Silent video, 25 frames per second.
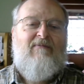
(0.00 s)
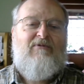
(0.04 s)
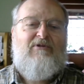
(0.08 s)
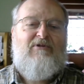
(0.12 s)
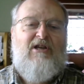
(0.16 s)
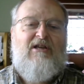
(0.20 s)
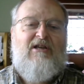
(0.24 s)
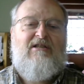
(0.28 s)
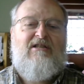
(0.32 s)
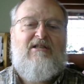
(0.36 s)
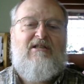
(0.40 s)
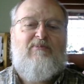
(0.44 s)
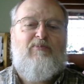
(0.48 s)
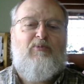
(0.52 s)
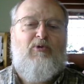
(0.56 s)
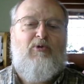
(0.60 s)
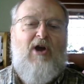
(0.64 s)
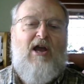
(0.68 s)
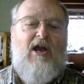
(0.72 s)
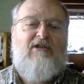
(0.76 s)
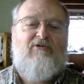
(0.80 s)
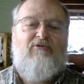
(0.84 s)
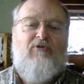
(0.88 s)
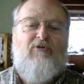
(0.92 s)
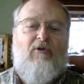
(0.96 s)
Jesus
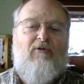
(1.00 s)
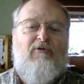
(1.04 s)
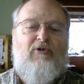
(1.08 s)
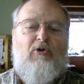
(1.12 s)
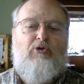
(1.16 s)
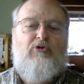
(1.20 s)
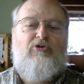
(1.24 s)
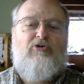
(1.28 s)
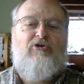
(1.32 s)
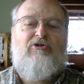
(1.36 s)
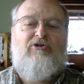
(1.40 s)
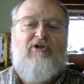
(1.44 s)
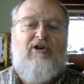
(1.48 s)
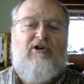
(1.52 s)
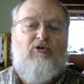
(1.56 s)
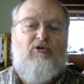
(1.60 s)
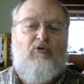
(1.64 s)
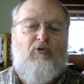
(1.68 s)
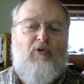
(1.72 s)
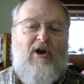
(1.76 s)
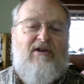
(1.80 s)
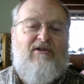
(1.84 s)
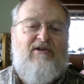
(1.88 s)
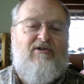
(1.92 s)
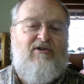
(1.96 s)
prays for future
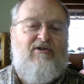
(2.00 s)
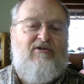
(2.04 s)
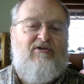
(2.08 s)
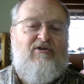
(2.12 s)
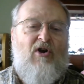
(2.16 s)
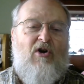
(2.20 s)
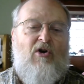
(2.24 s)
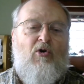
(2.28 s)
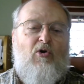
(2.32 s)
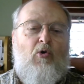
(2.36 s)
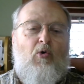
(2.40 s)
generations